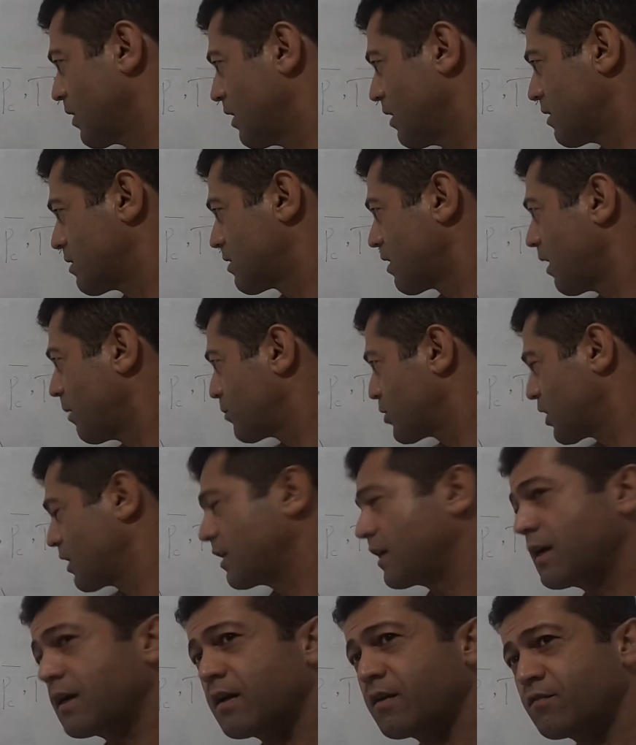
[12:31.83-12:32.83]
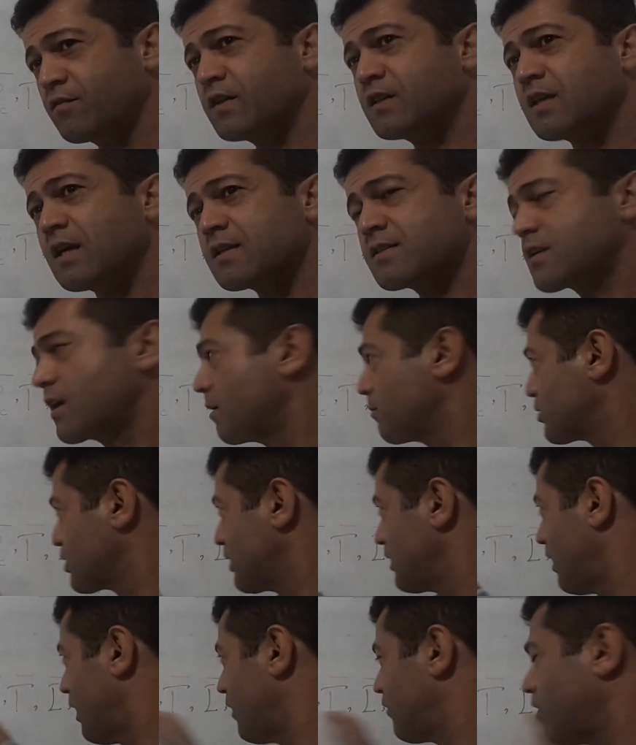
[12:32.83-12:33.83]
Assumption, yeah, with
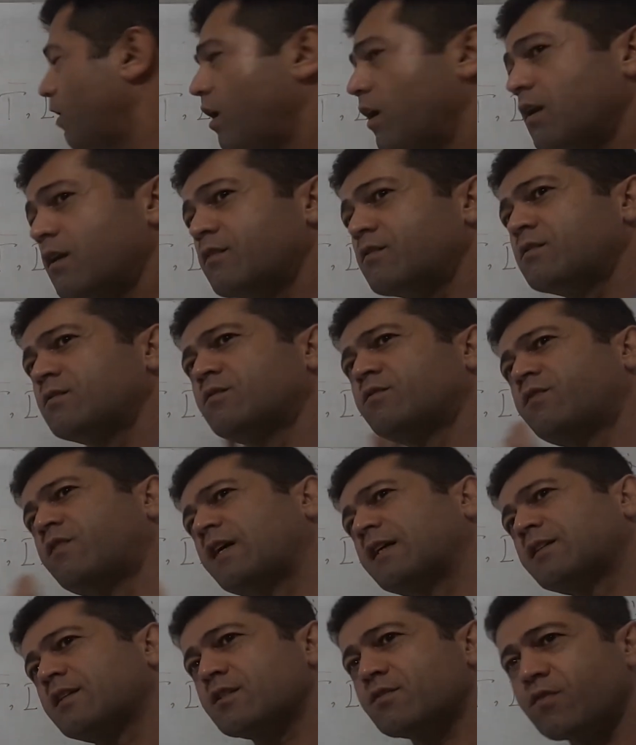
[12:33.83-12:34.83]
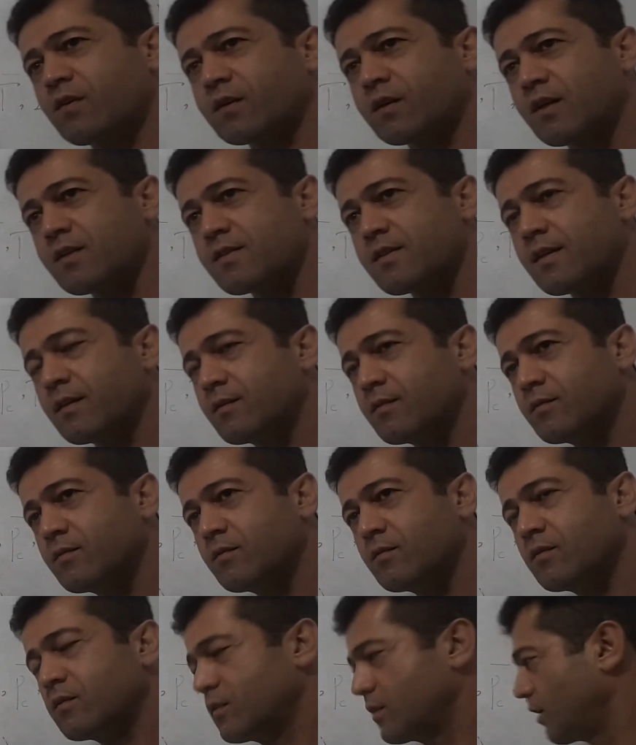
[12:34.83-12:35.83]
assumption of all of the factors for constant.
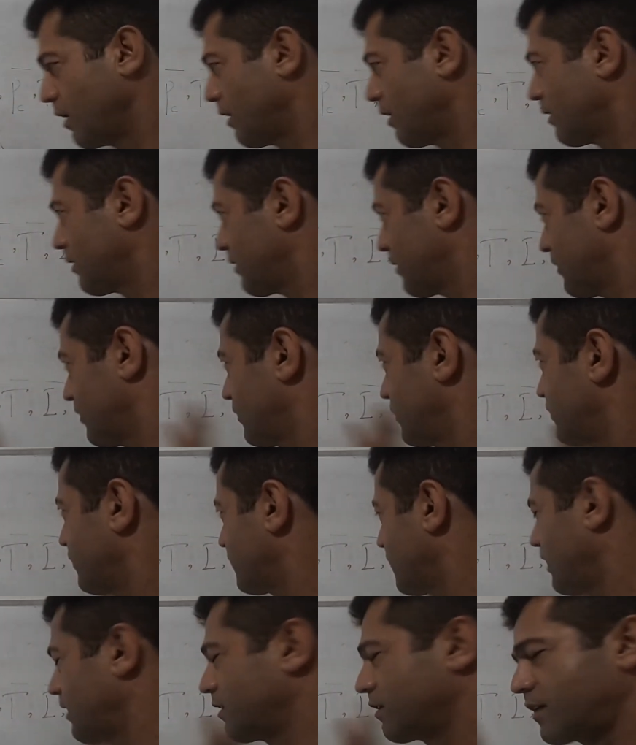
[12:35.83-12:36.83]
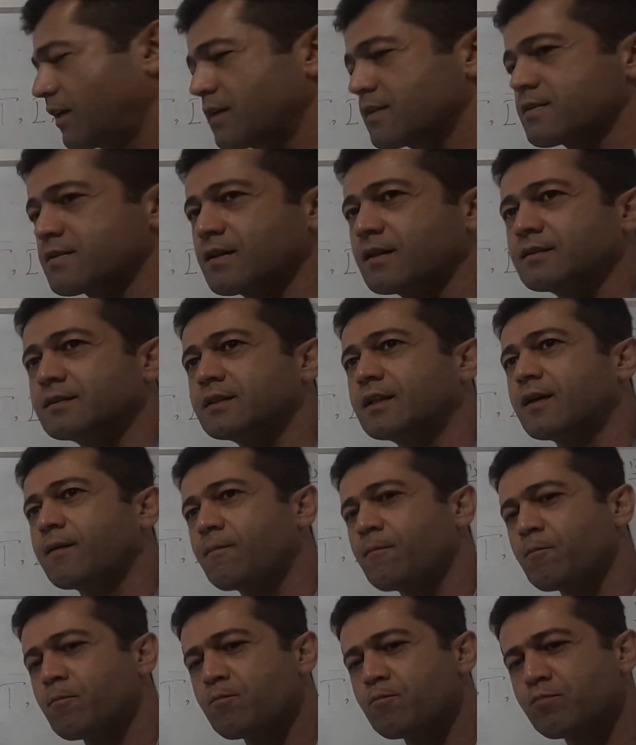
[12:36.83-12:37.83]
Yeah, constant, yeah.
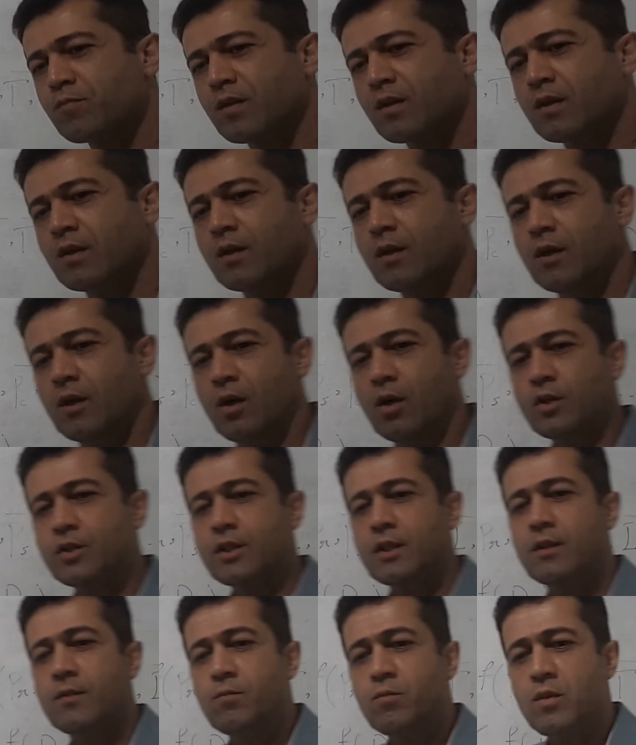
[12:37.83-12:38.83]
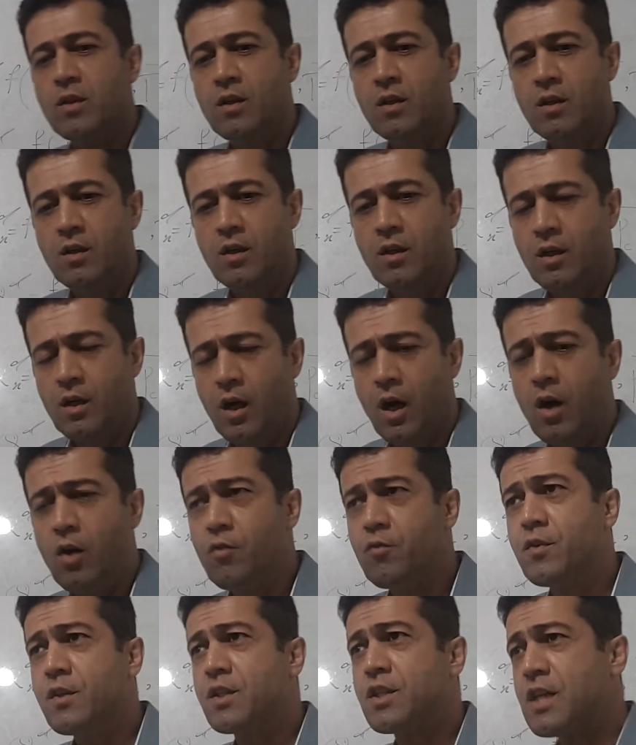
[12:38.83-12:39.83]
Okay,
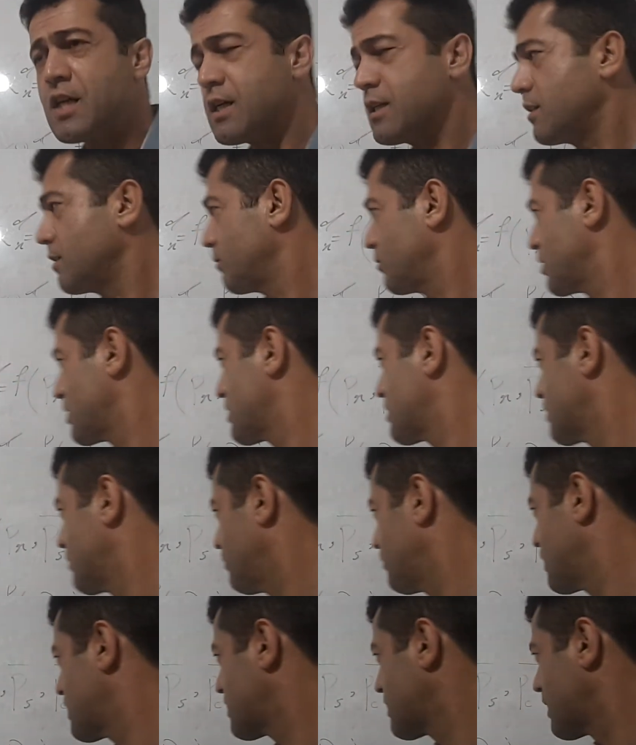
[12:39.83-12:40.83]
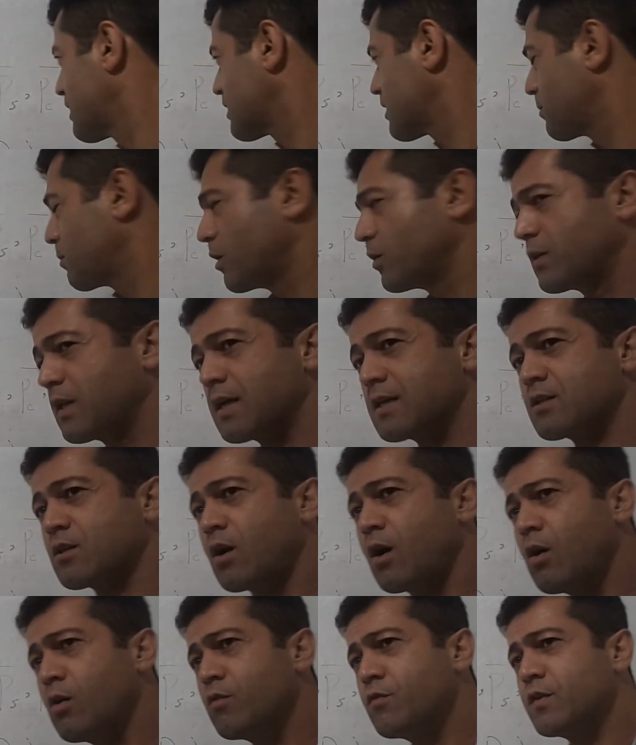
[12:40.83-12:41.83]
how we can discuss about this?
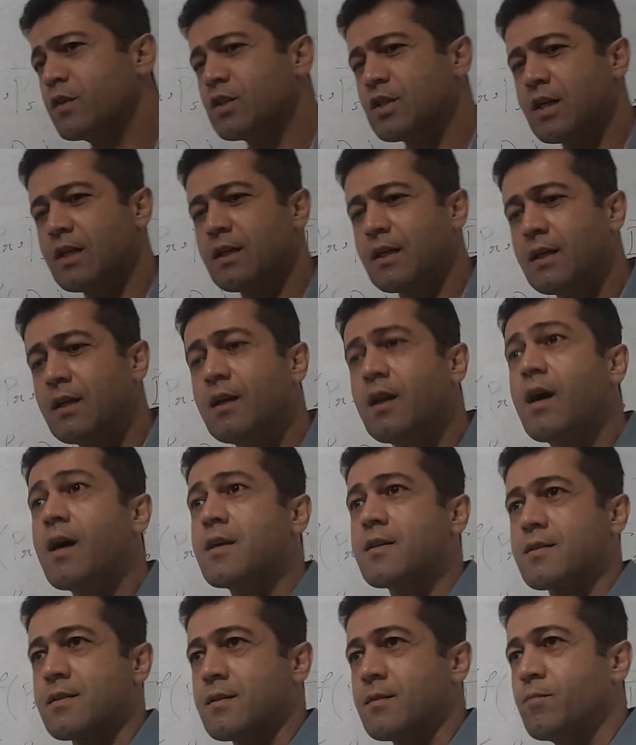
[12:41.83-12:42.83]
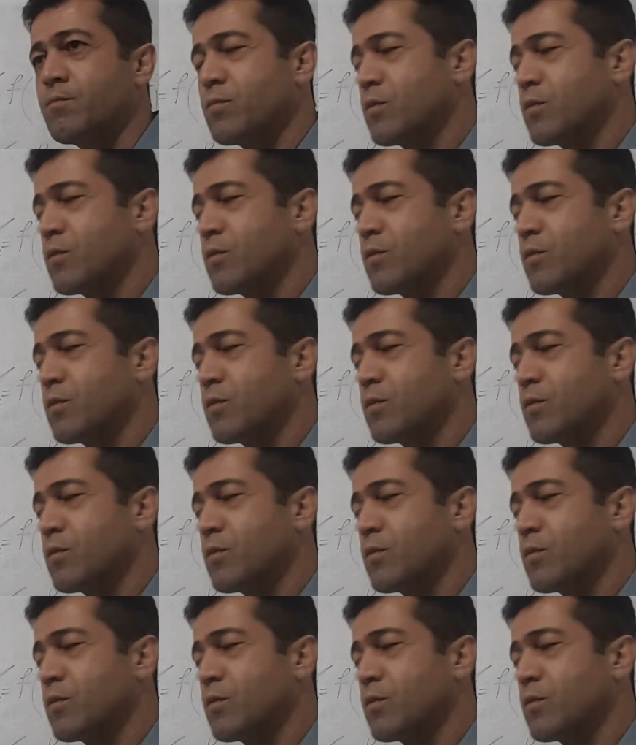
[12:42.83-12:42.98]
How we can analyze?